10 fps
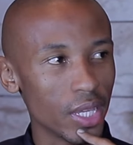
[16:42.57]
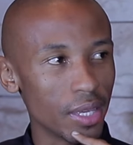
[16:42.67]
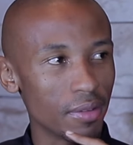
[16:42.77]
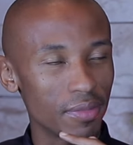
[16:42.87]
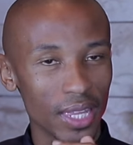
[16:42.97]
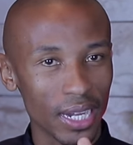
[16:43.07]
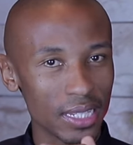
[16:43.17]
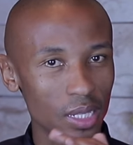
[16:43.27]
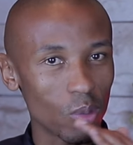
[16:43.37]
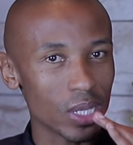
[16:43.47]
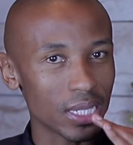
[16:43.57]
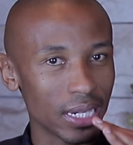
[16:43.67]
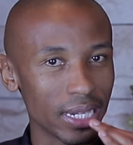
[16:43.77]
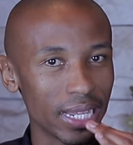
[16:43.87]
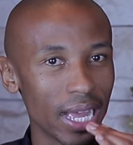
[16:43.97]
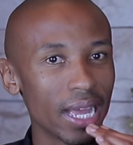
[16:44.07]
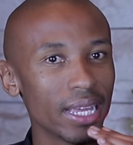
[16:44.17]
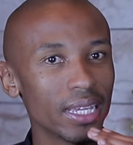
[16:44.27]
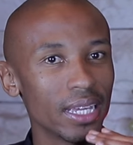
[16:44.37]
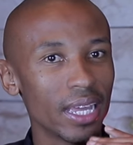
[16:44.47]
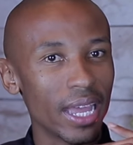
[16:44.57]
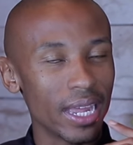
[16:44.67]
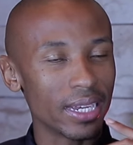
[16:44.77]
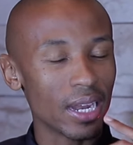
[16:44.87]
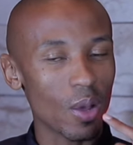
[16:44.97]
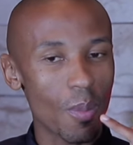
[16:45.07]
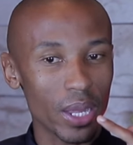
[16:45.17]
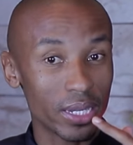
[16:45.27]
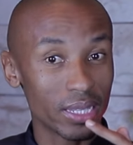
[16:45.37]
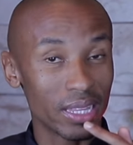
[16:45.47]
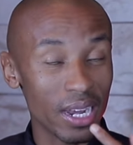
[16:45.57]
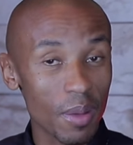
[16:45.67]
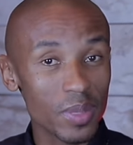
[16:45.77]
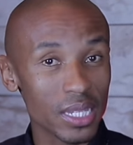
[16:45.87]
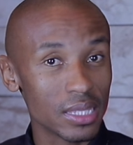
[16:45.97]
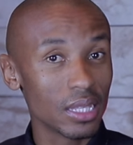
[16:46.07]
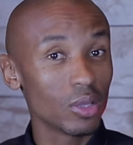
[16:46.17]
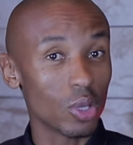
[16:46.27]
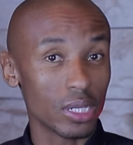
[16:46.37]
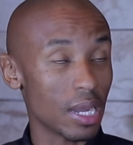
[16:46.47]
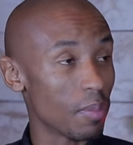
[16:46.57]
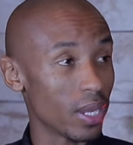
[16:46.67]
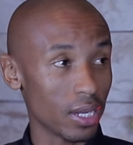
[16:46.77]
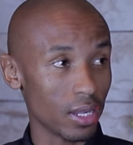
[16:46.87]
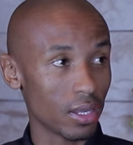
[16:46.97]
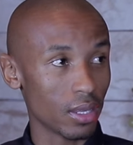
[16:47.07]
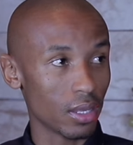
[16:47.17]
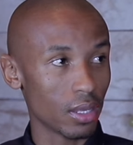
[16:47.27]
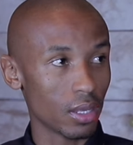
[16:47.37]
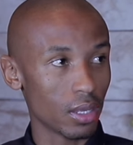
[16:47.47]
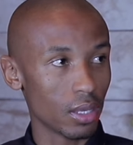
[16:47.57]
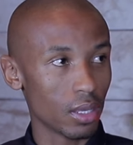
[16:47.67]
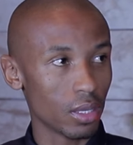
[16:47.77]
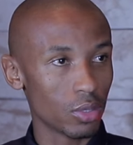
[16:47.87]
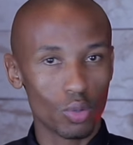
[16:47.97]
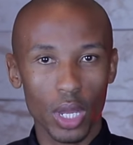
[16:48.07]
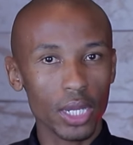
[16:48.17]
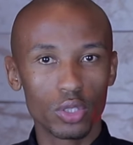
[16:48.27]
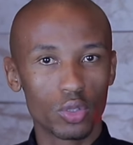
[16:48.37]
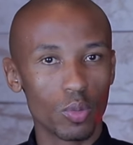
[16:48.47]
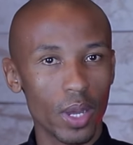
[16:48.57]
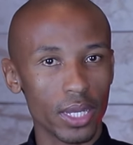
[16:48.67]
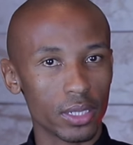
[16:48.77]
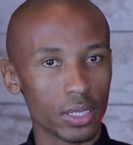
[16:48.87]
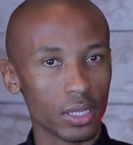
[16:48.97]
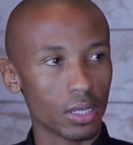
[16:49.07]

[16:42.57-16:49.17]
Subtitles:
if the rental was really high and now but the numbers are still not numbering? You can't do much.